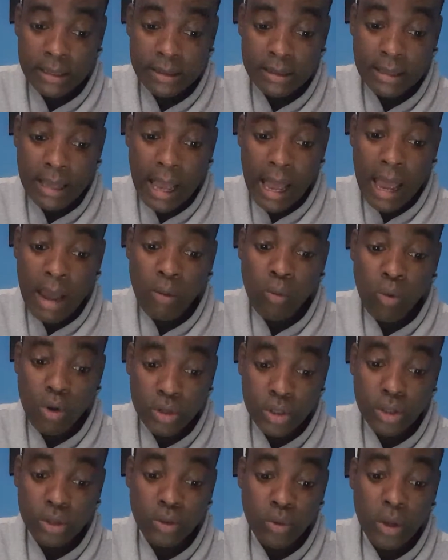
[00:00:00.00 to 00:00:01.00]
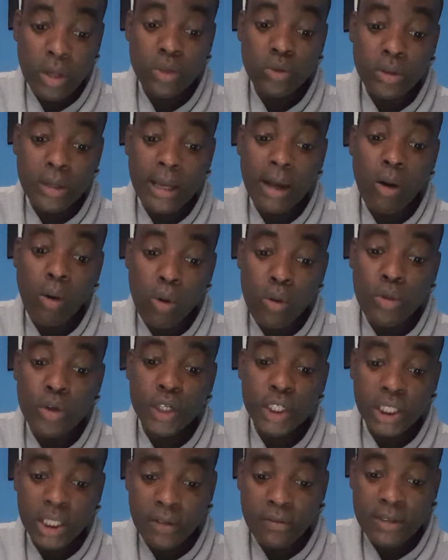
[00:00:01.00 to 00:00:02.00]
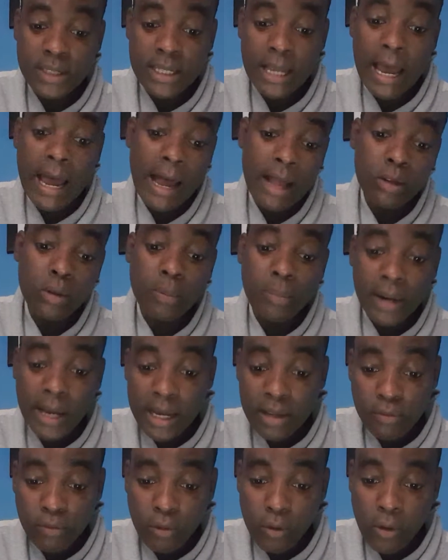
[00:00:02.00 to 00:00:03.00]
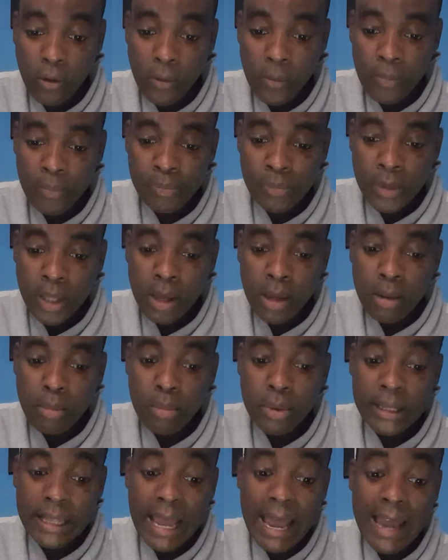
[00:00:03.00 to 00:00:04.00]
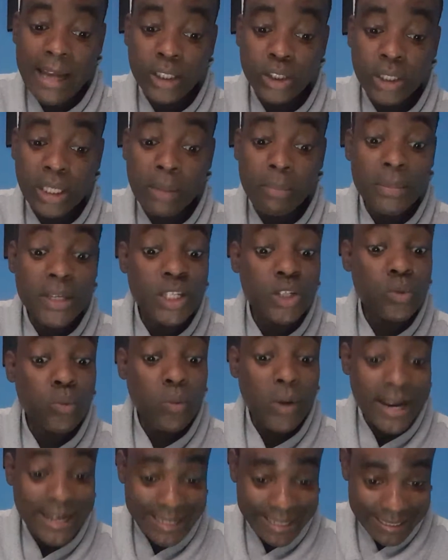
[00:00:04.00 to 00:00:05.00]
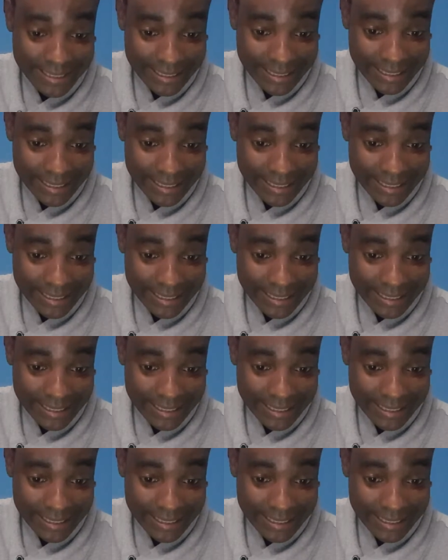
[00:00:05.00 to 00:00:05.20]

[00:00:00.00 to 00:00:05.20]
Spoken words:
that I wasn't going to get all the shifts I had applied for. But I actually misread it.